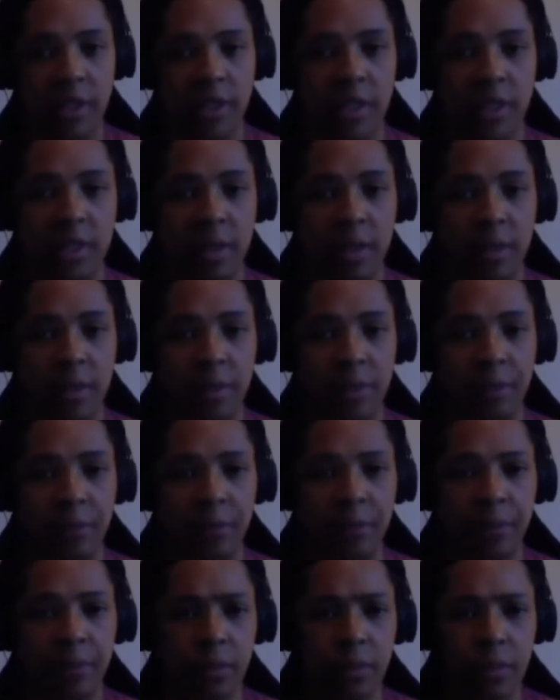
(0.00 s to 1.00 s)
the system
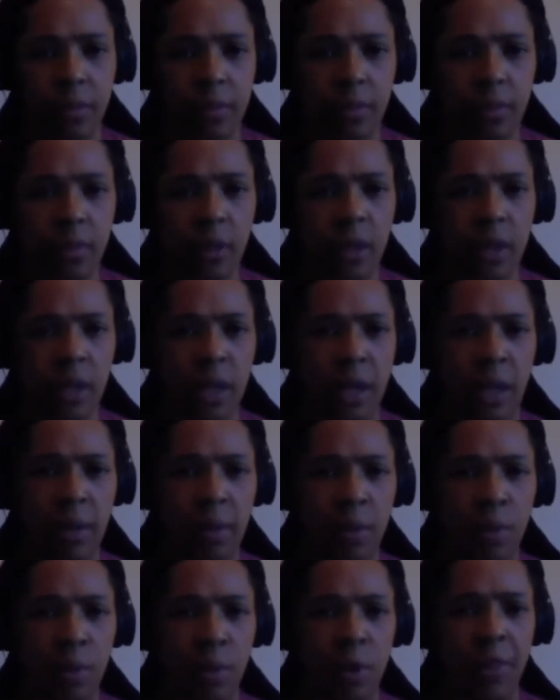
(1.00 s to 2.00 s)

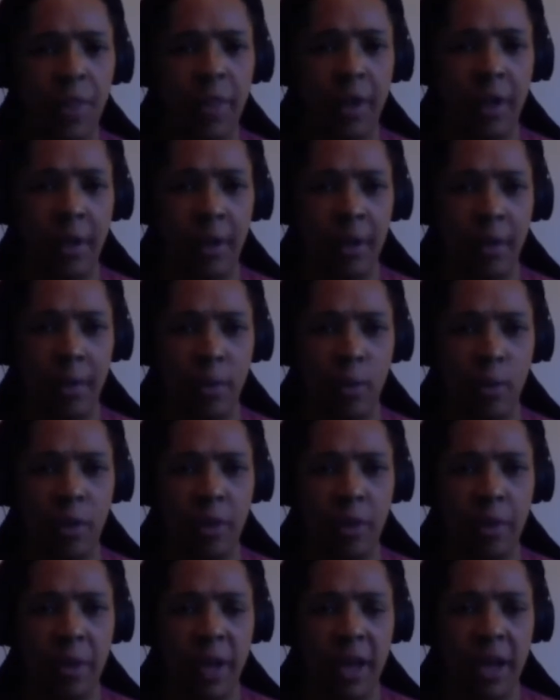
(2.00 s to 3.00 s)
when
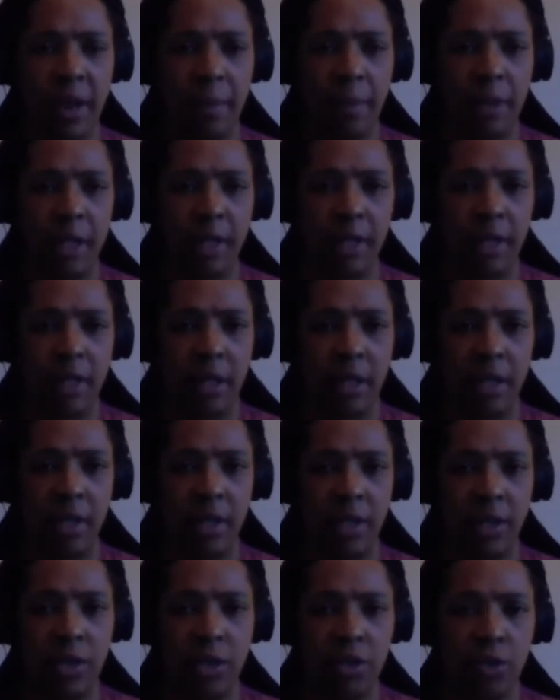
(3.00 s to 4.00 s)
the pandemic
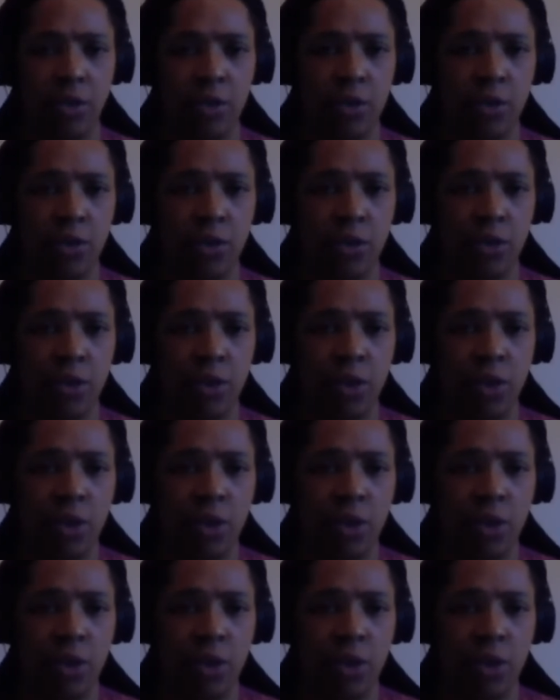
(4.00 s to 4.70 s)
started to